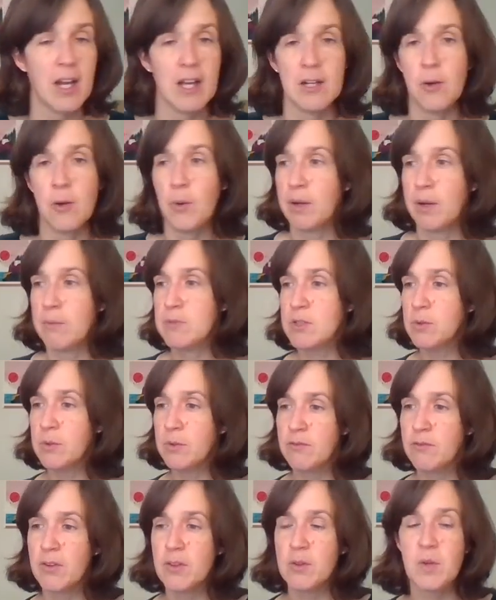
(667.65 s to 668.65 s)
I know what I'm
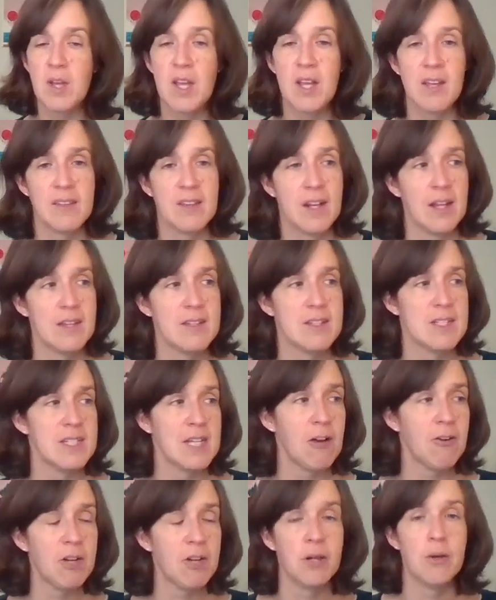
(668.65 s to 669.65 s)
doing for the week. And then I sit
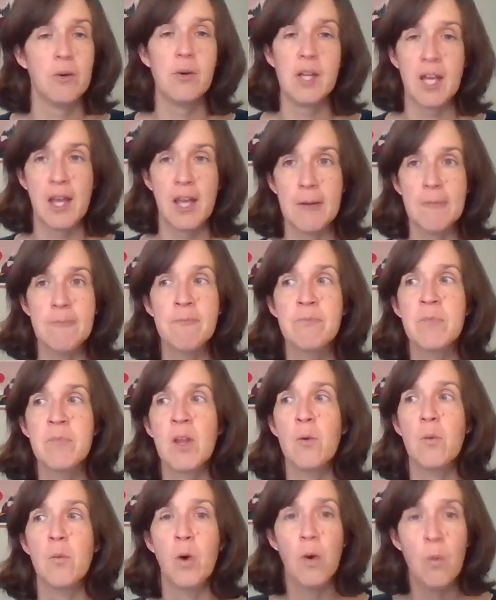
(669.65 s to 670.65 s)
down and I go, okay,
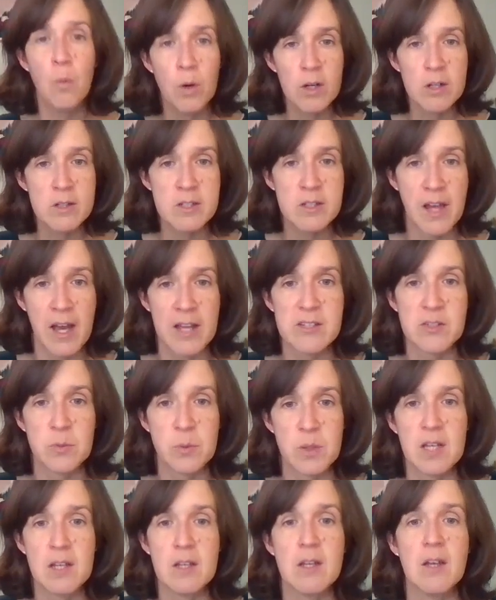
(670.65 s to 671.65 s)
what worked last
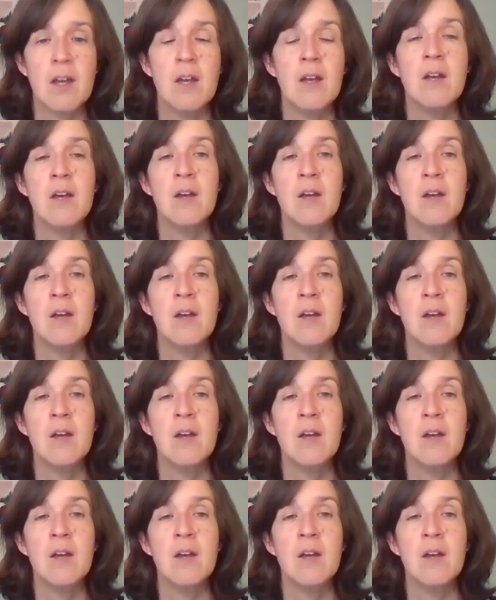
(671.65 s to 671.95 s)
week?